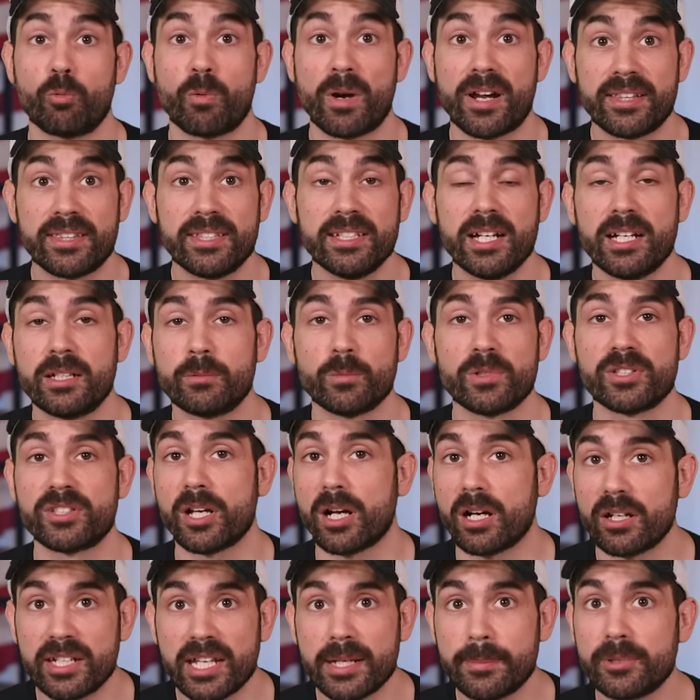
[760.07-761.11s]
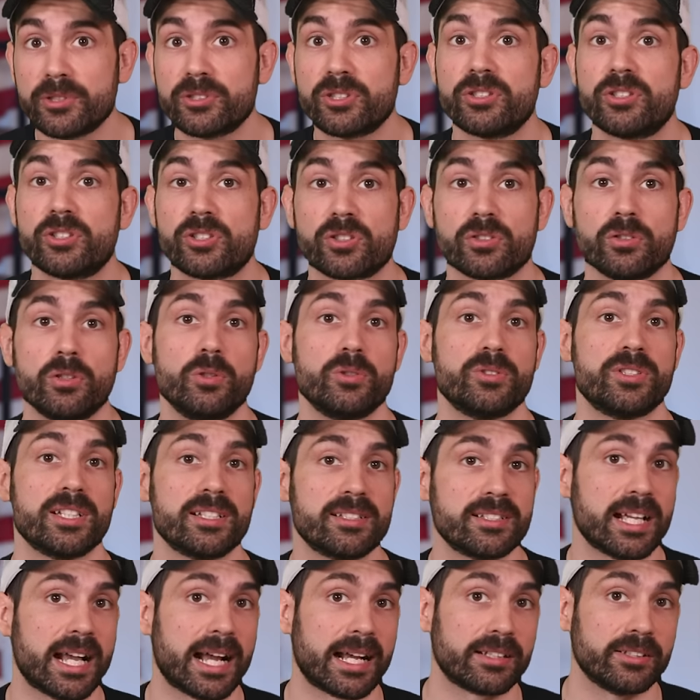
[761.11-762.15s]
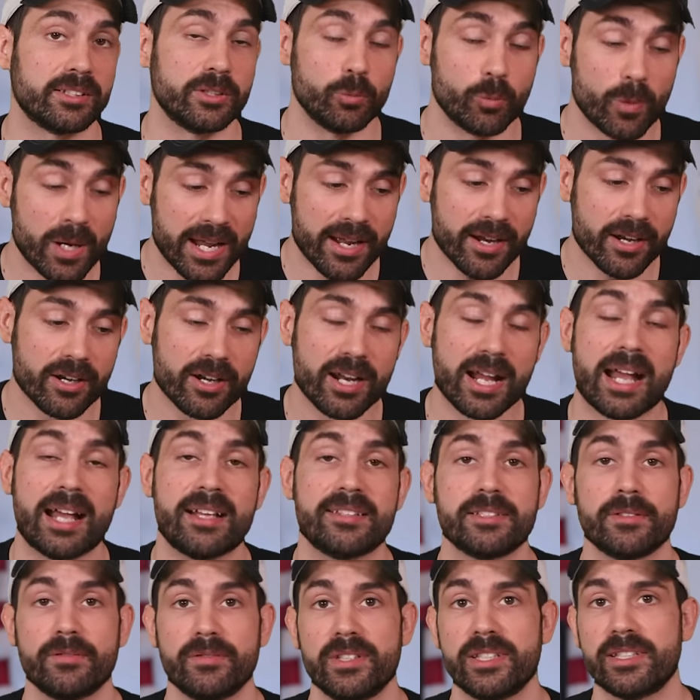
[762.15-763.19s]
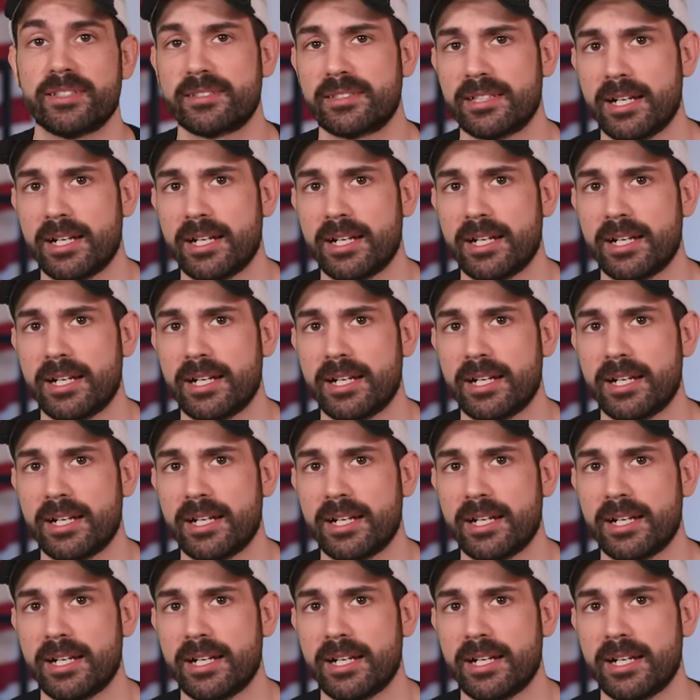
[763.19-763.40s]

Raytheon was unable to disclose exactly where as of this